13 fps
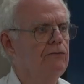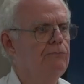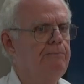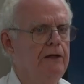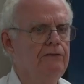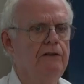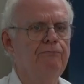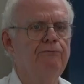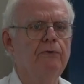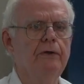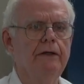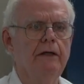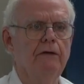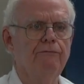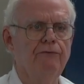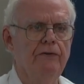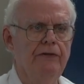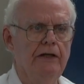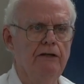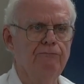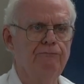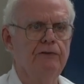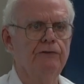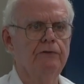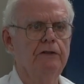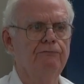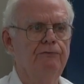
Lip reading: especially for the infantry.